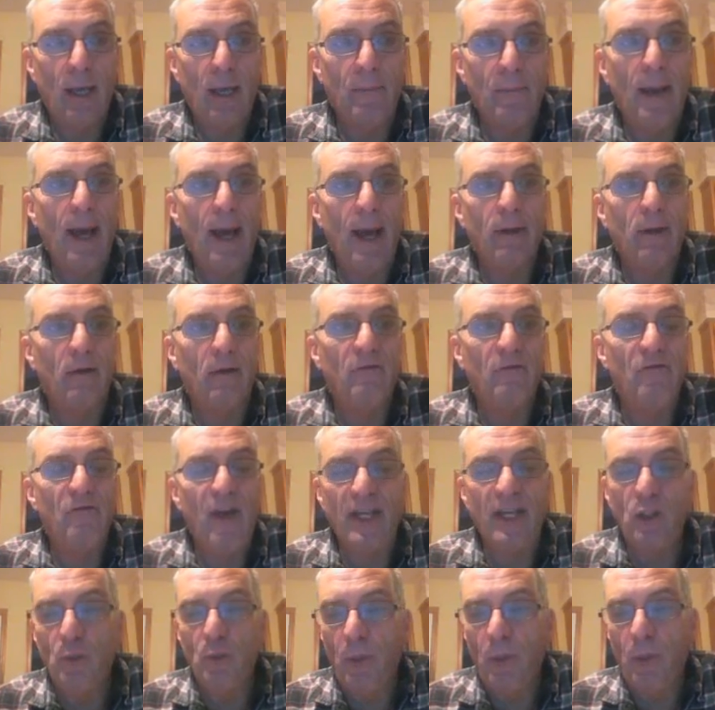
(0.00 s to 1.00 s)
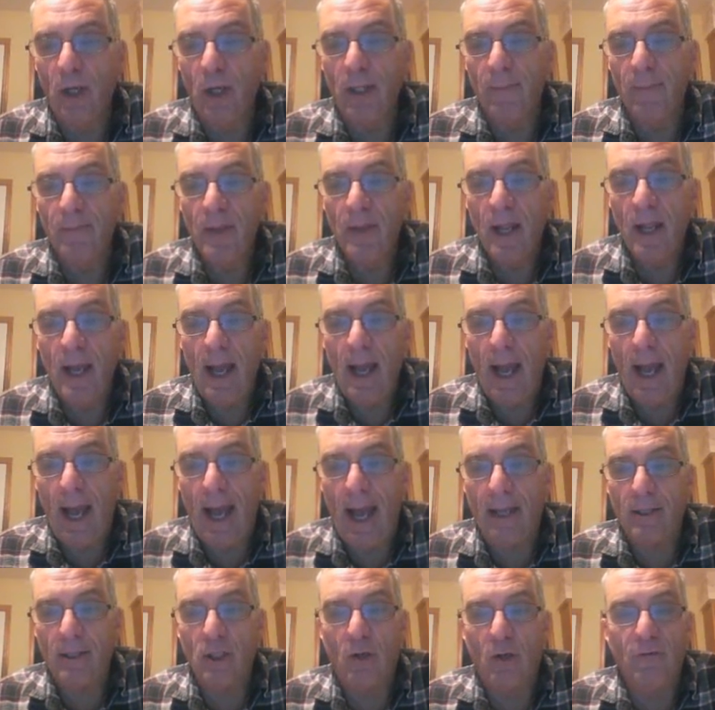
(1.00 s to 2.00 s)
him out on Facebook.
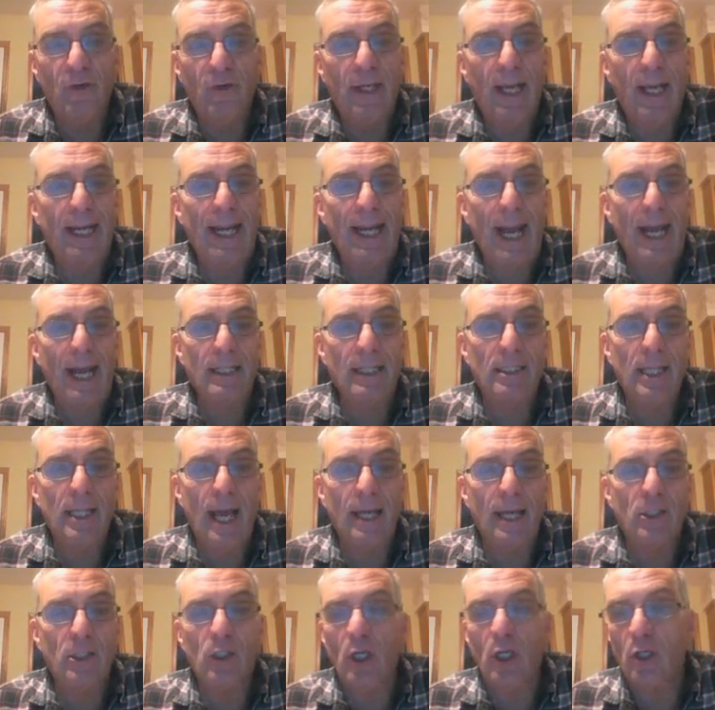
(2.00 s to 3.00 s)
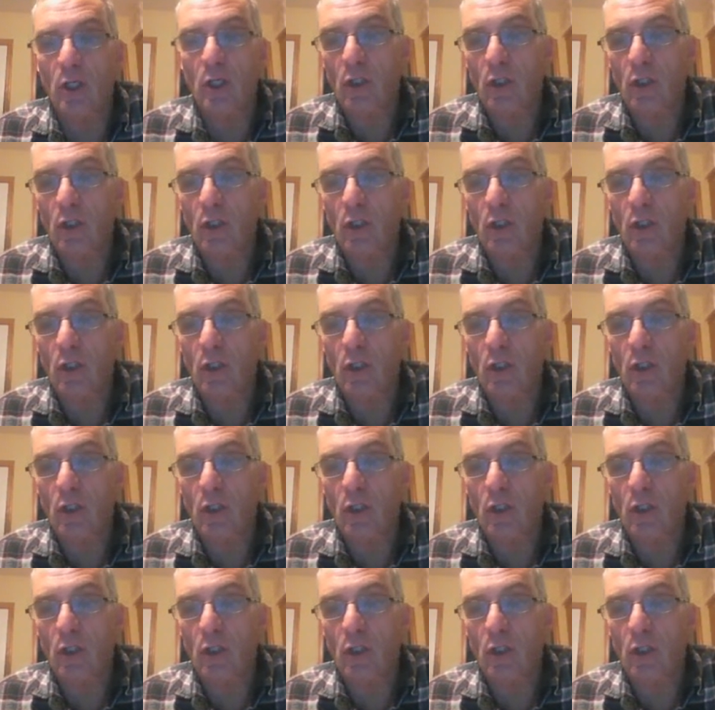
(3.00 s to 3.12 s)
And don't forget SS